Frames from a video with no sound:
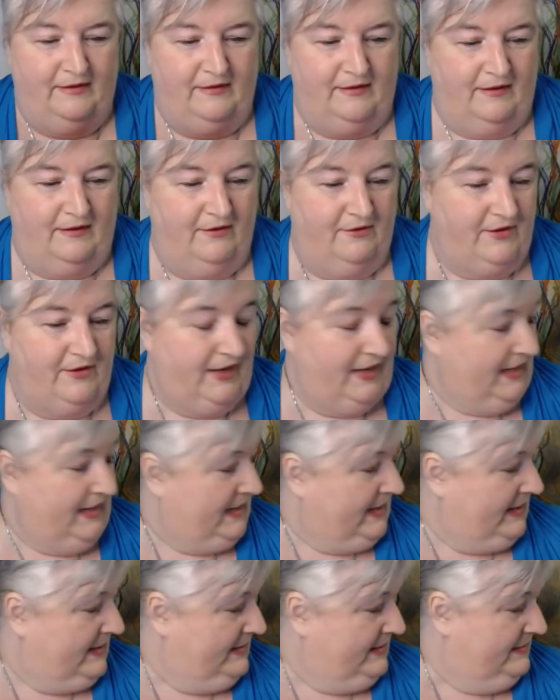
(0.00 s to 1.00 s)
Okay,
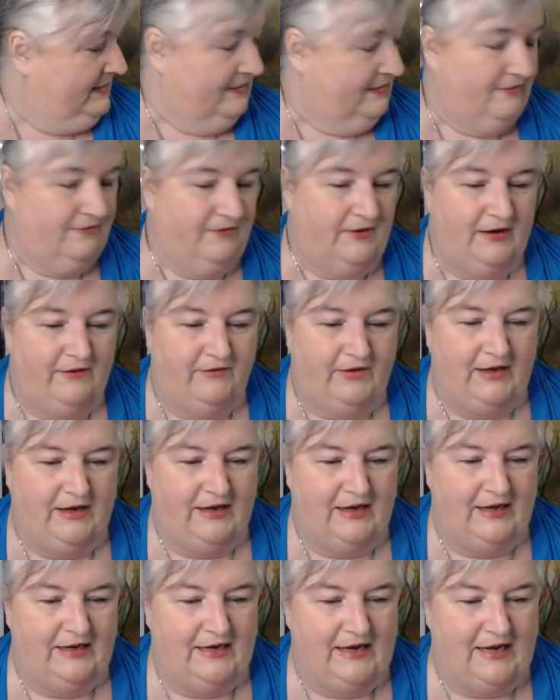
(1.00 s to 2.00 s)
what have I
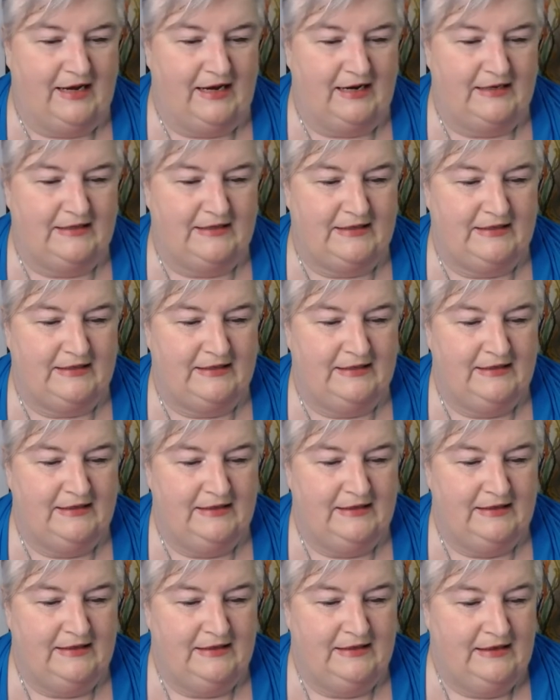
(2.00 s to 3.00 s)
got next?
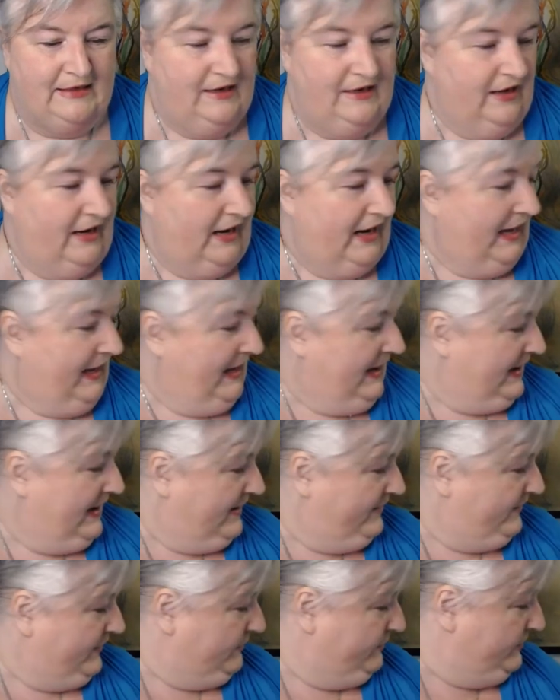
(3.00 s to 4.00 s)
I
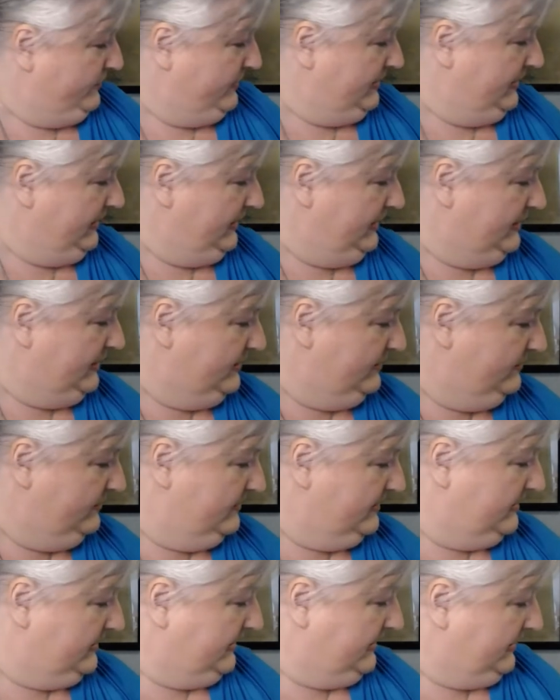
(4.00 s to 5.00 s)
have a really cute
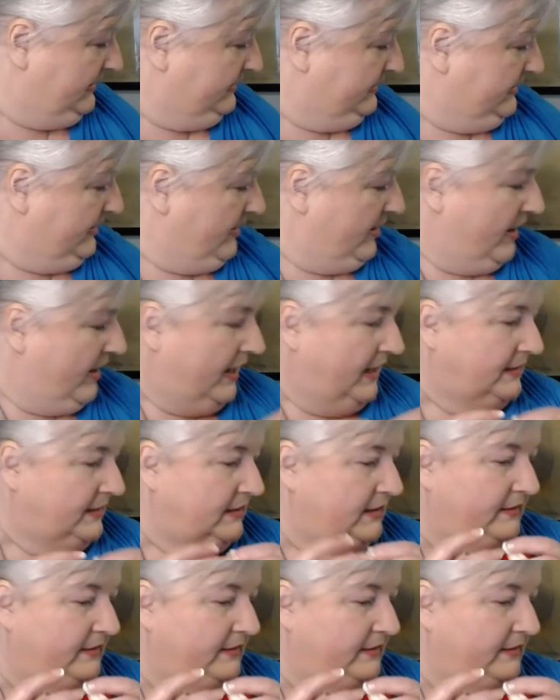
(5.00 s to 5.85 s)
little lot